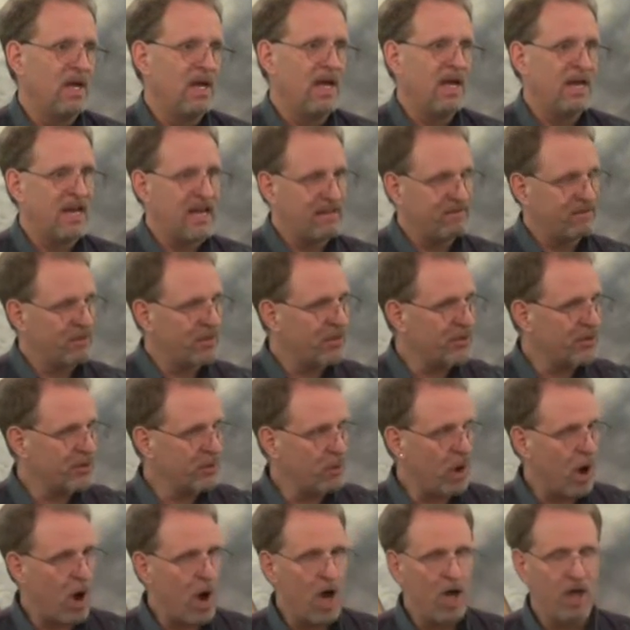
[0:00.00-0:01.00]
And even
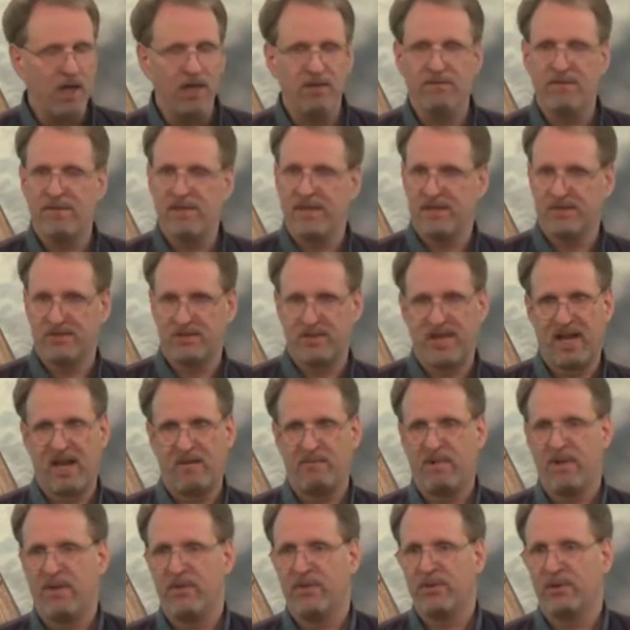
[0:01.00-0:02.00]
through all of this that
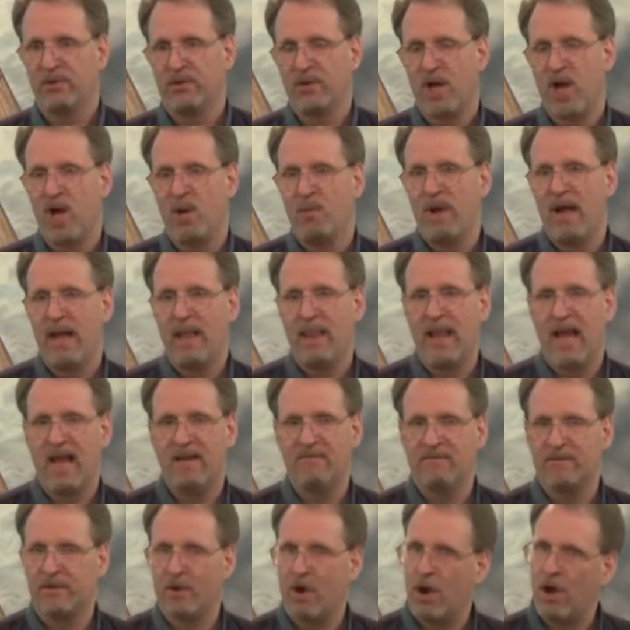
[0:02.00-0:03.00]
I've been through in all my
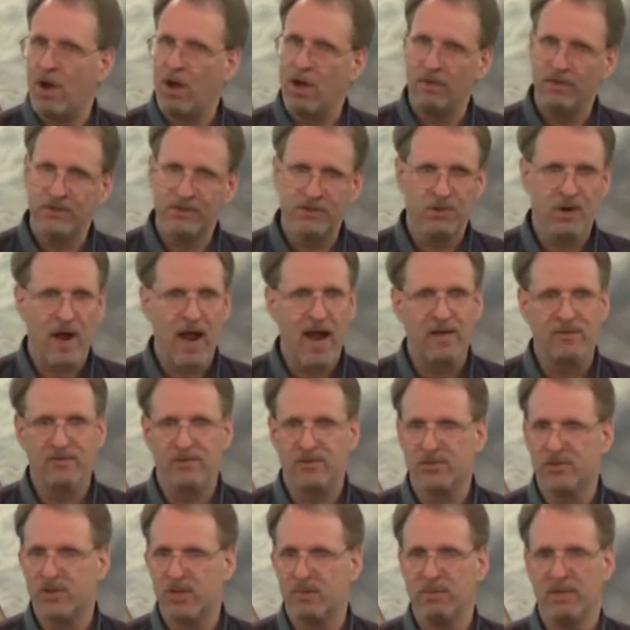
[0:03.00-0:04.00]
life and all the
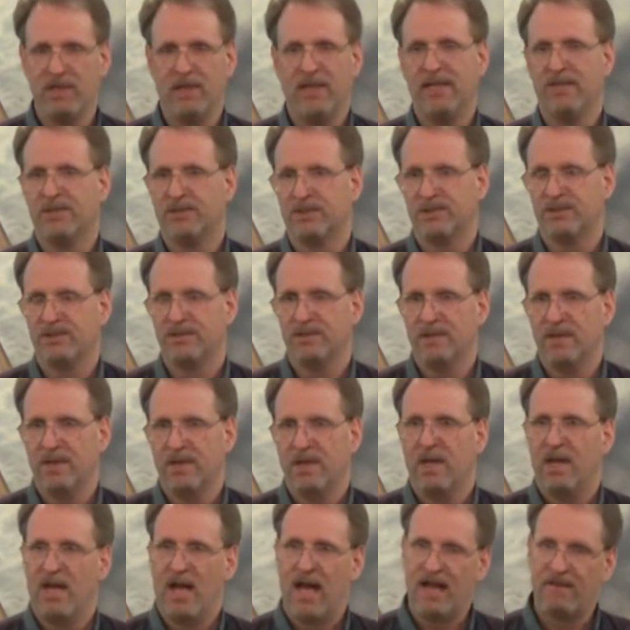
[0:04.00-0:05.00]
trials and tribulations,
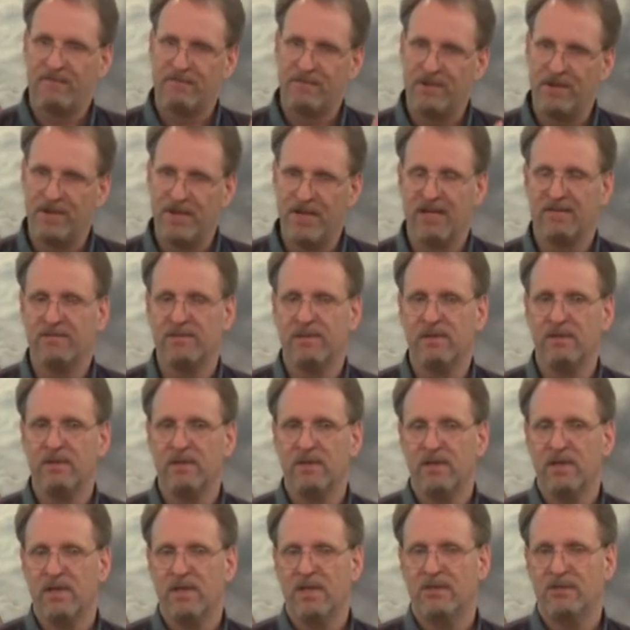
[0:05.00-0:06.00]
I've never
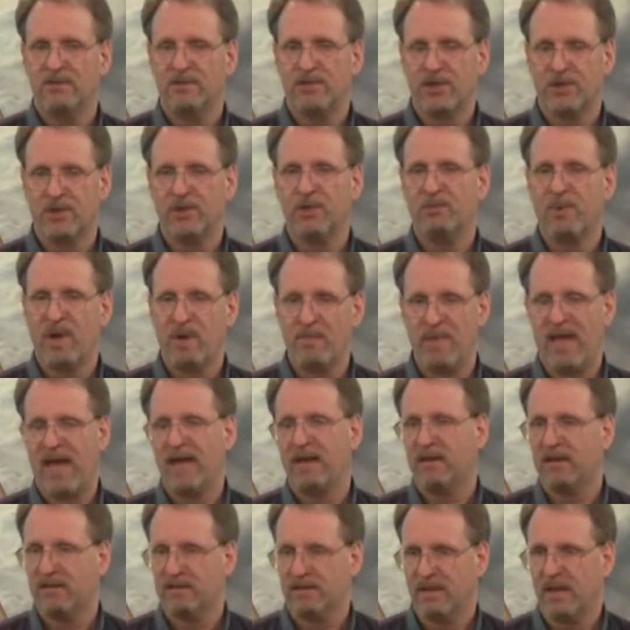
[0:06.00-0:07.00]
turned my
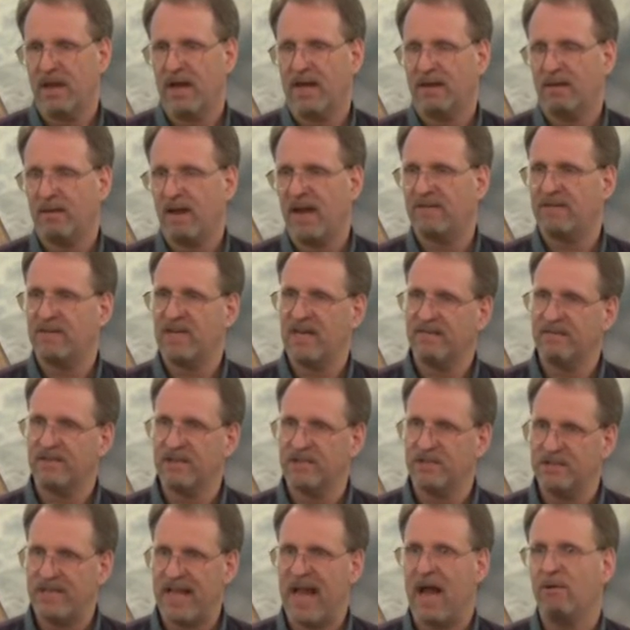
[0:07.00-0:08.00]
back on God. I've
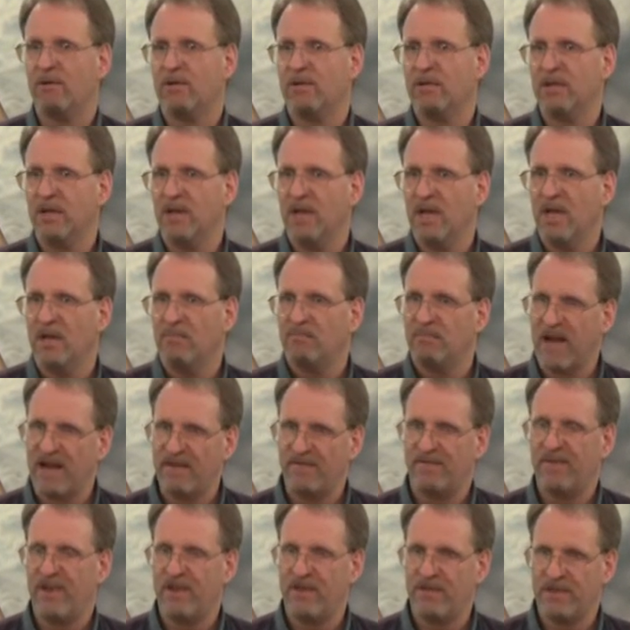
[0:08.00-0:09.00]
never doubted
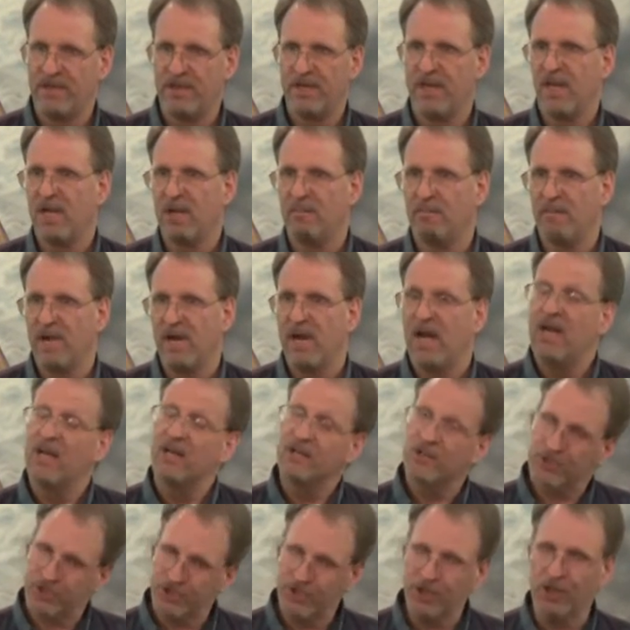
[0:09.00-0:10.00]
my faith in him.
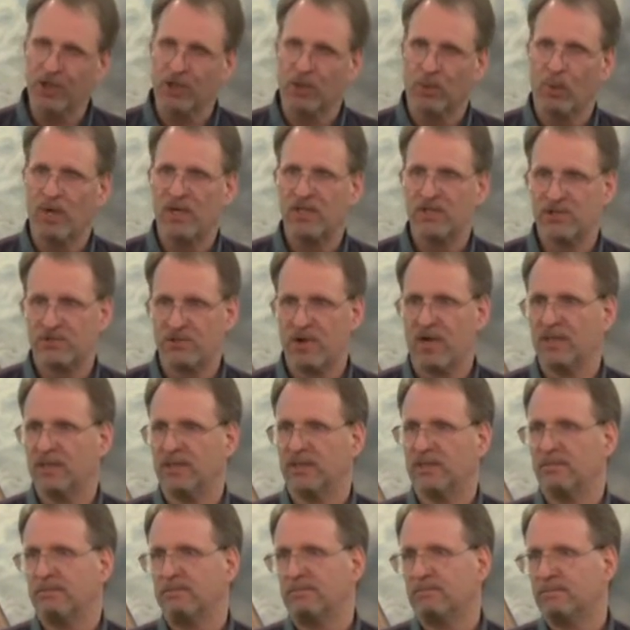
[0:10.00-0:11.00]
Sure, we
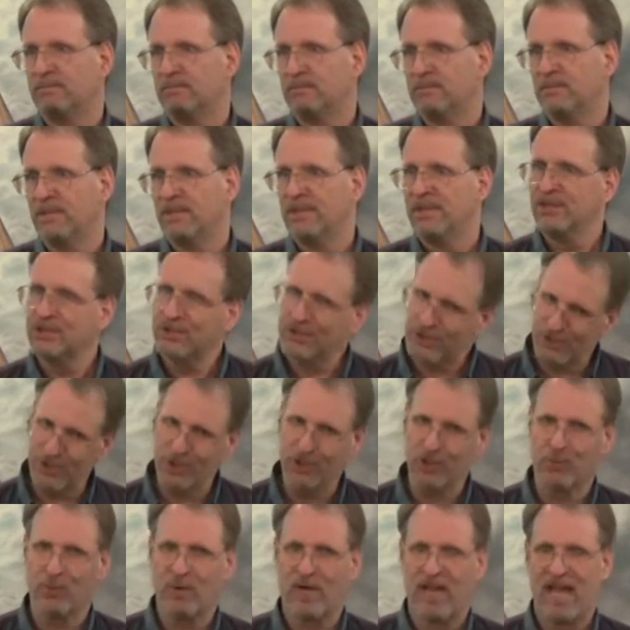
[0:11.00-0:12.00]
struggle.
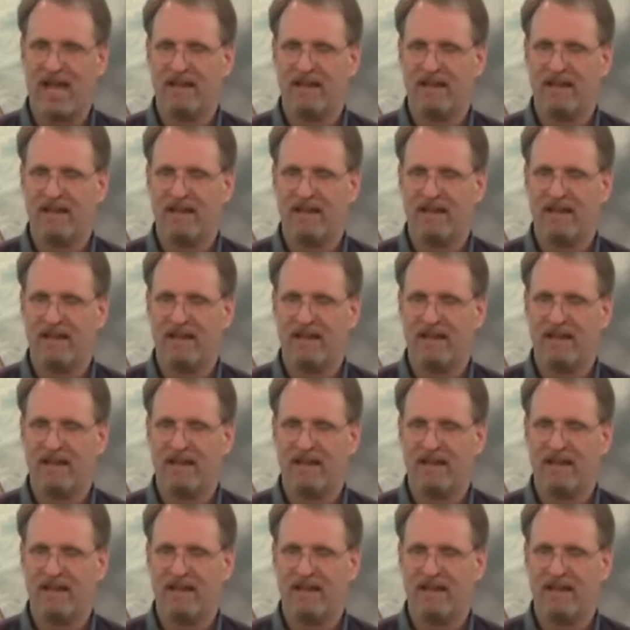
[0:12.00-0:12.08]
Sure, we